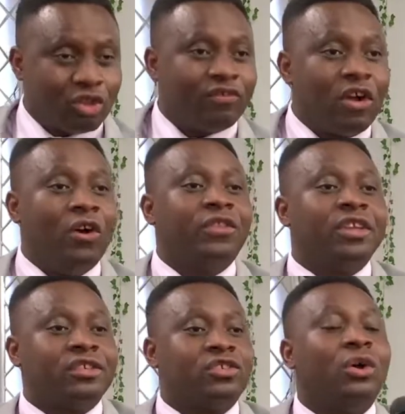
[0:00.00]
of God
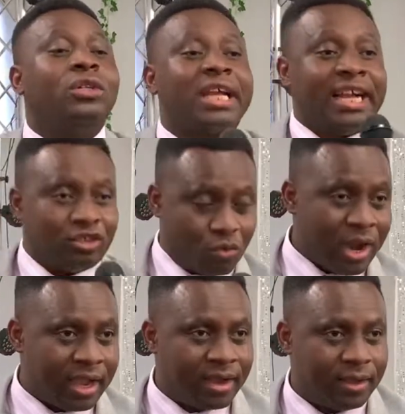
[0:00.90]
is not at
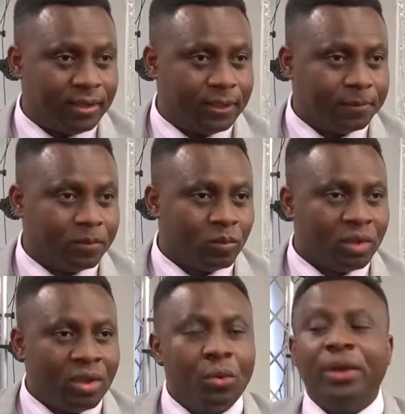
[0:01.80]
work.
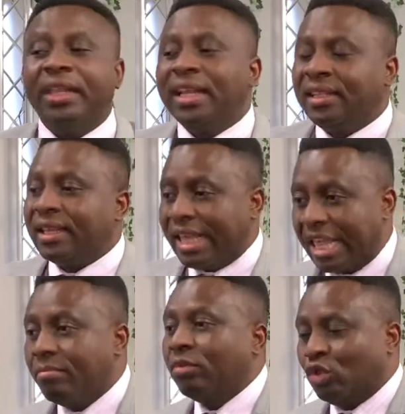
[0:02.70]
We need
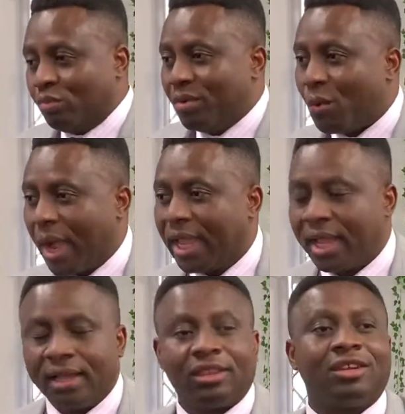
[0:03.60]
Him to be working
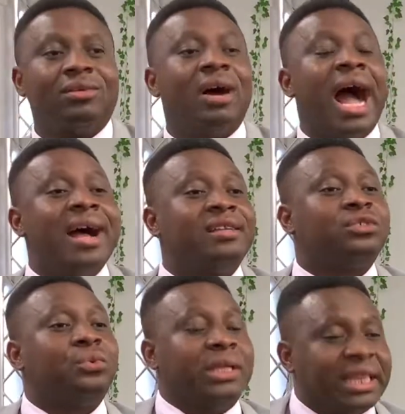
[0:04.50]
through us,
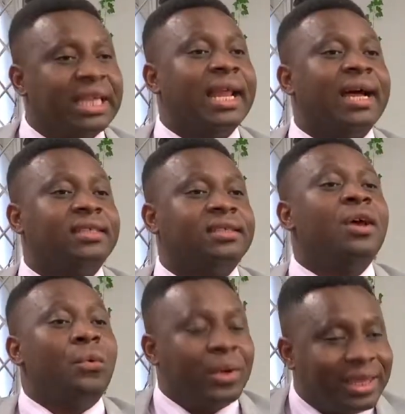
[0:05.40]
within us,
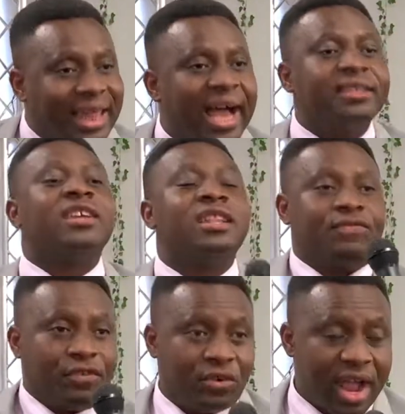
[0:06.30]
with us, and
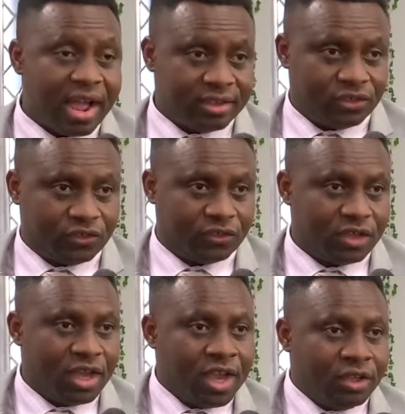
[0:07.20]
for us.
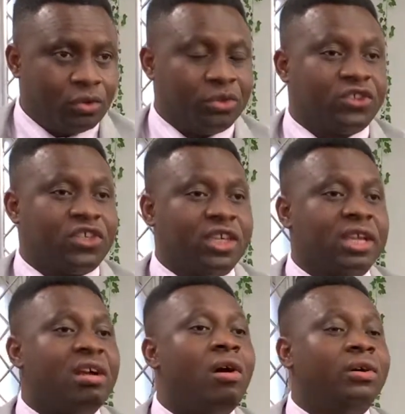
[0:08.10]
To see
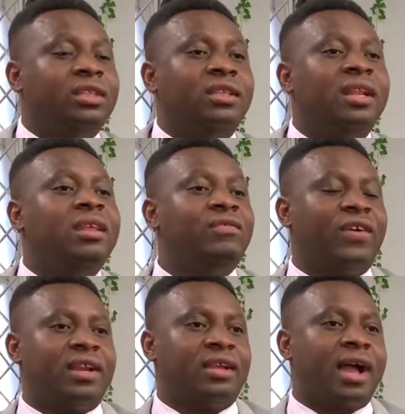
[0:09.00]
God
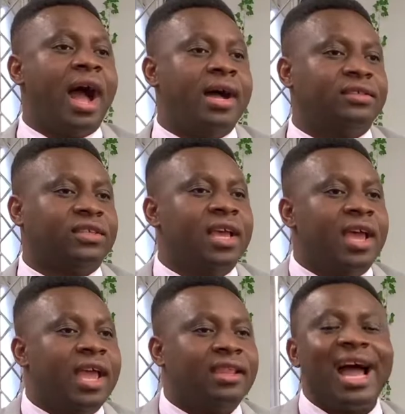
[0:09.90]
delivering us
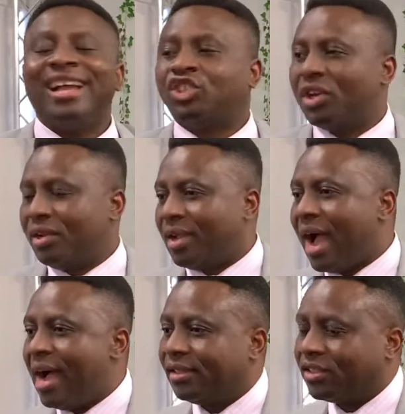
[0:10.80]
and ushering
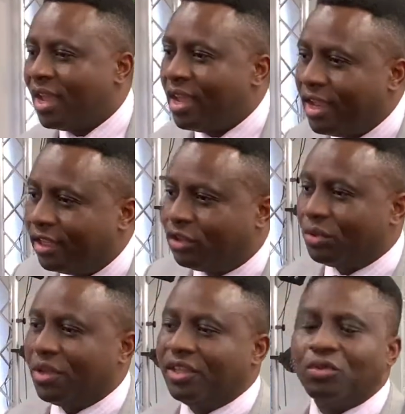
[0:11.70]
us
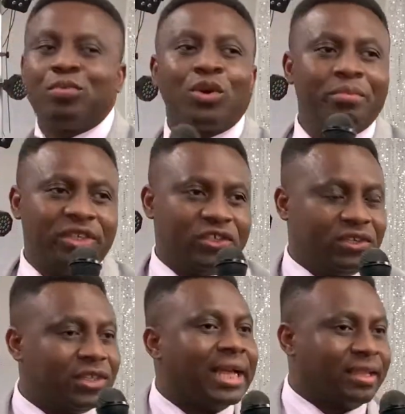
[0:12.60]
into His
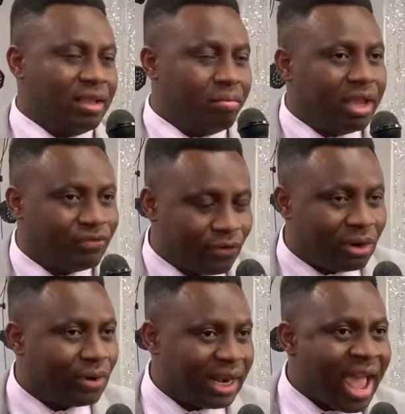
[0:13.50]
promises that He made for
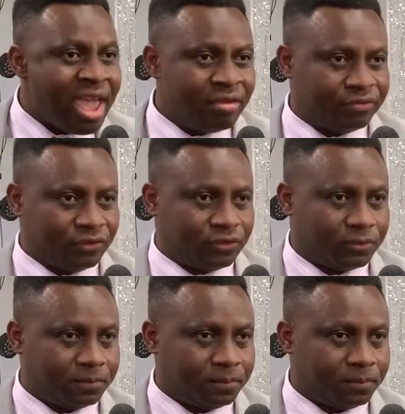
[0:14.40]
our lives.